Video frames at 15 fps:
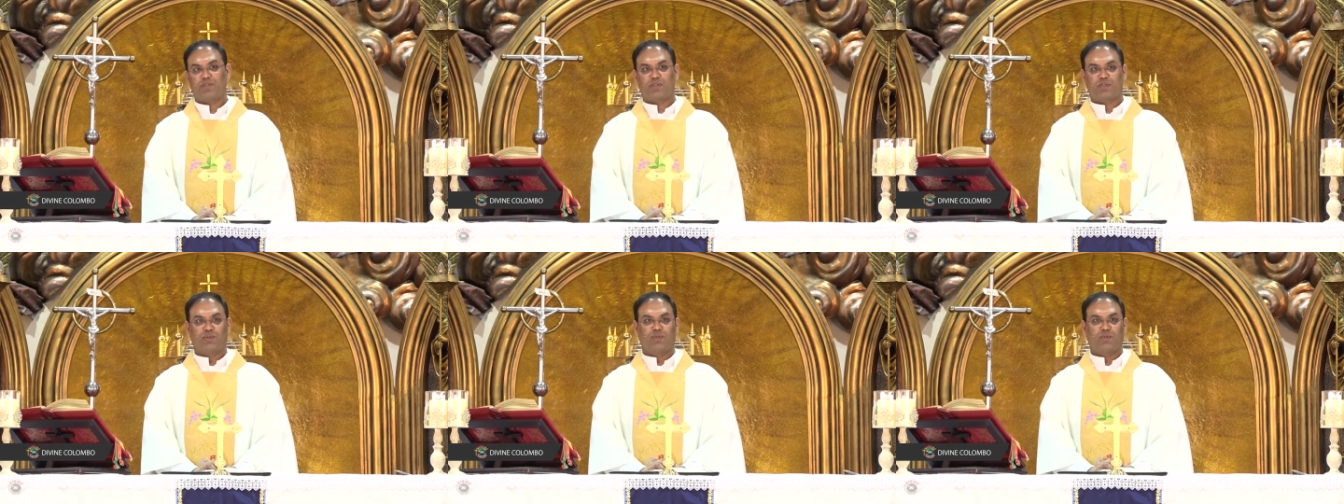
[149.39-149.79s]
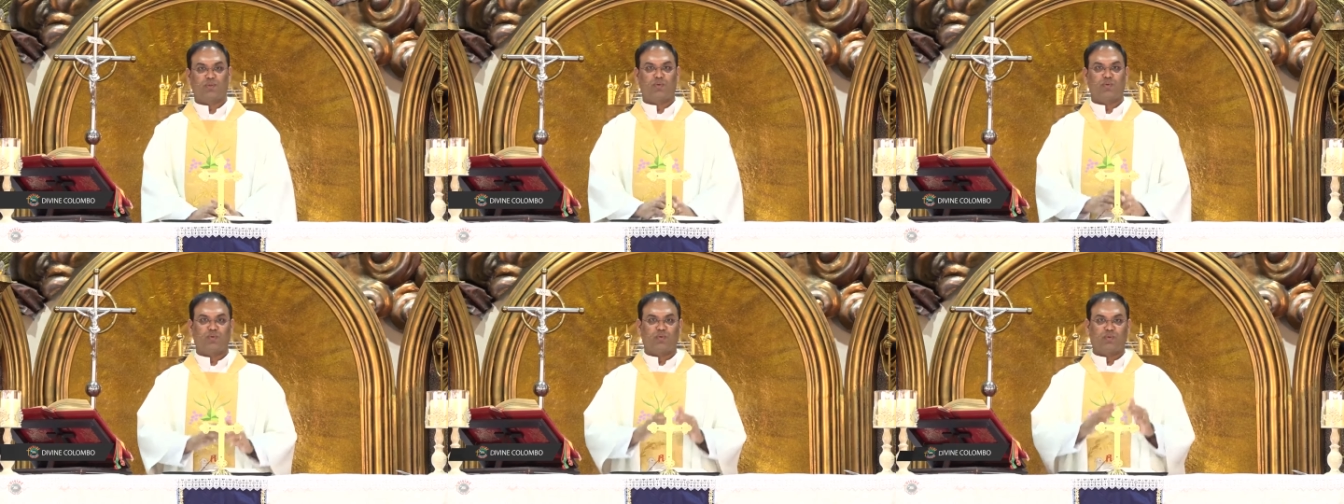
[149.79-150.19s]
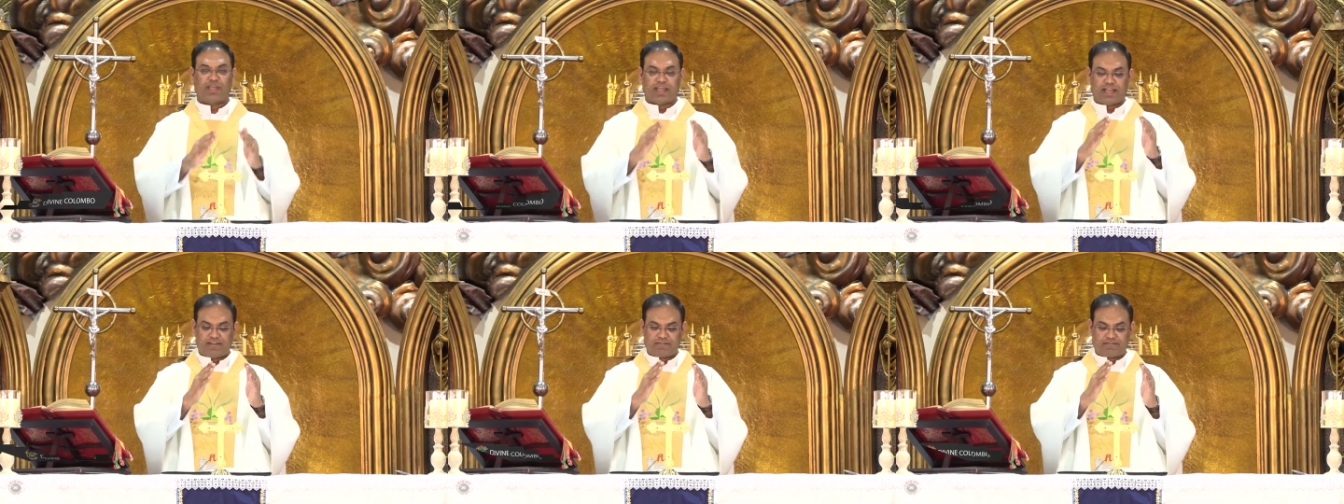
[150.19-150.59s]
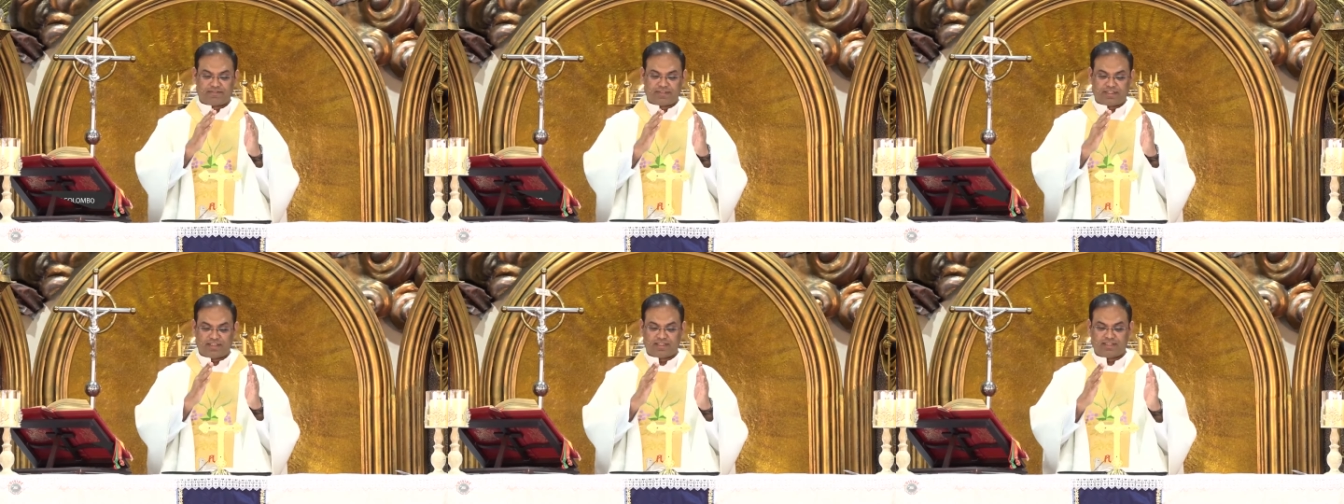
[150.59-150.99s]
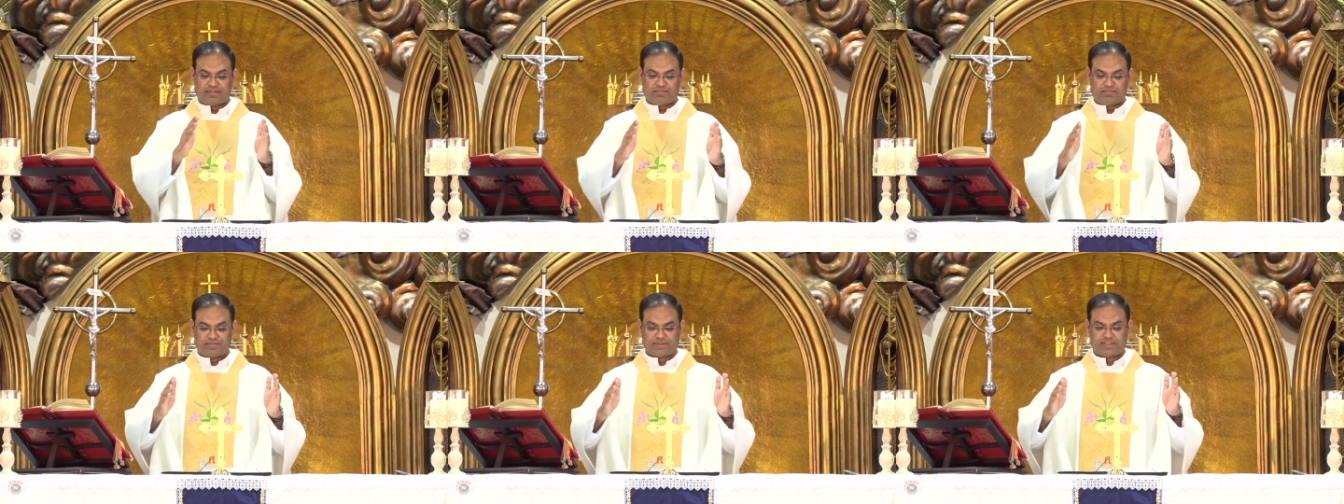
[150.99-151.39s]
So we have
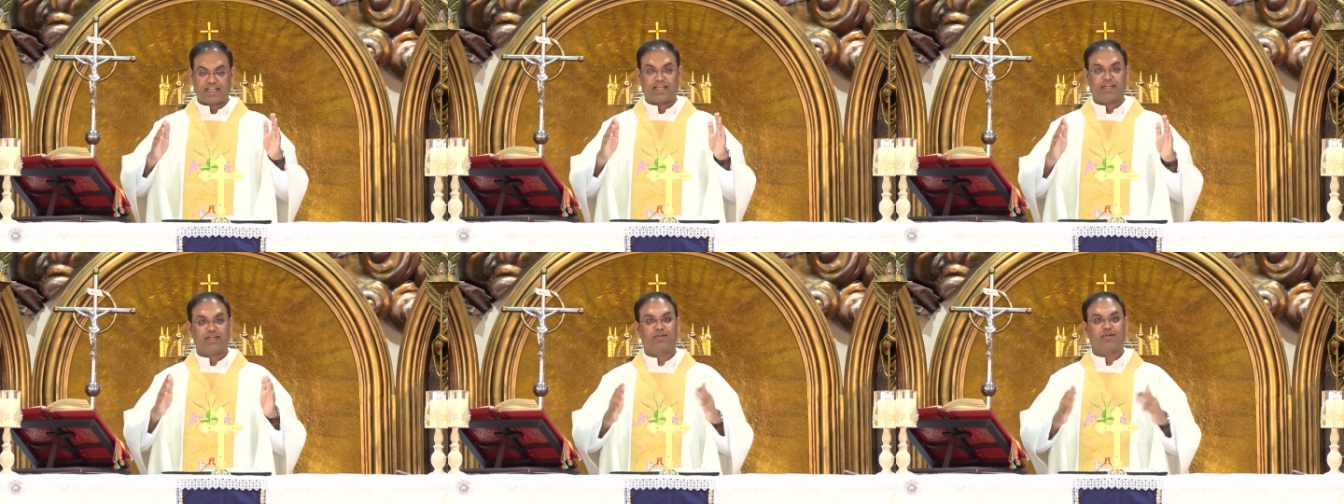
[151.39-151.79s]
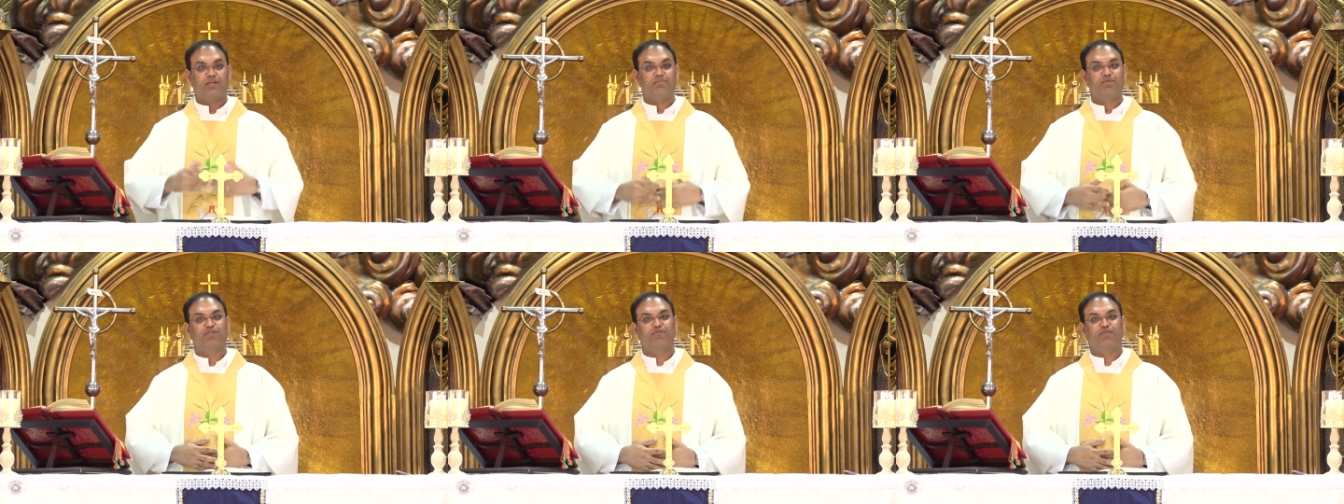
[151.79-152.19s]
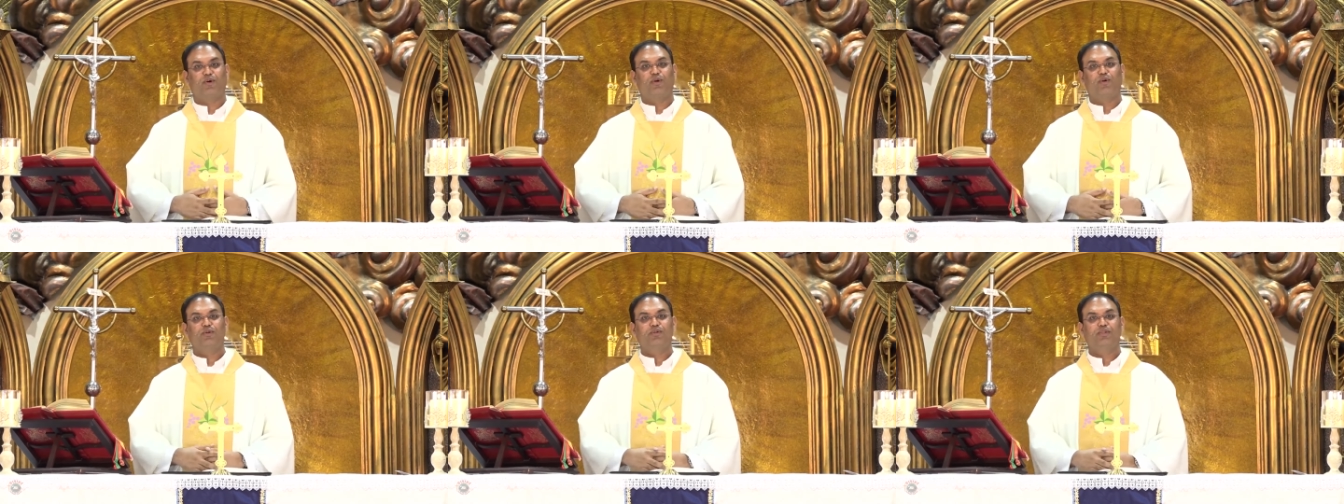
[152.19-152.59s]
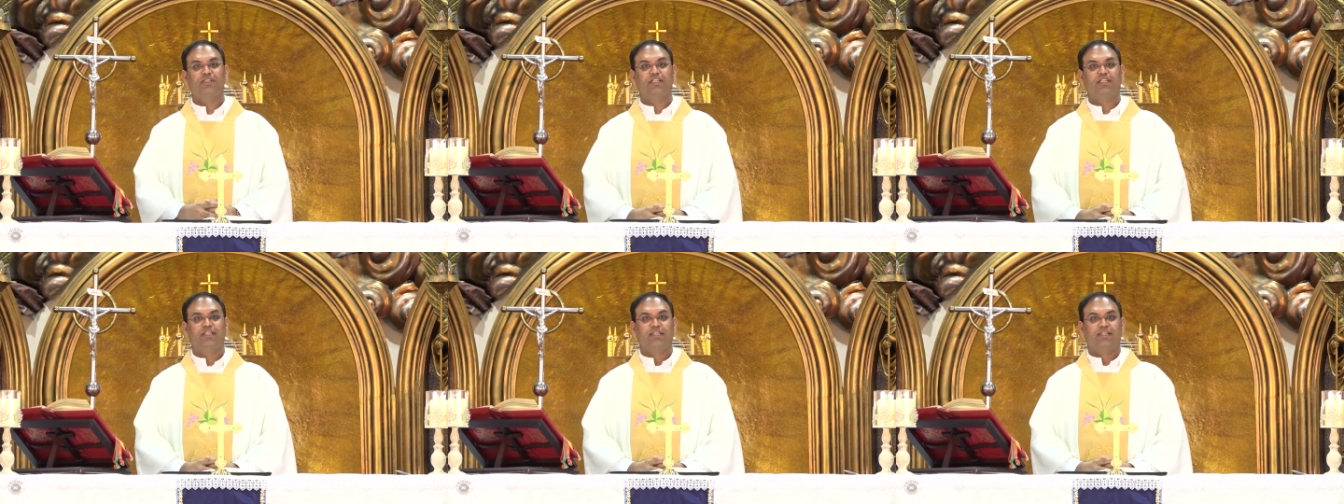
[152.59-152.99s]
a curriculum to follow.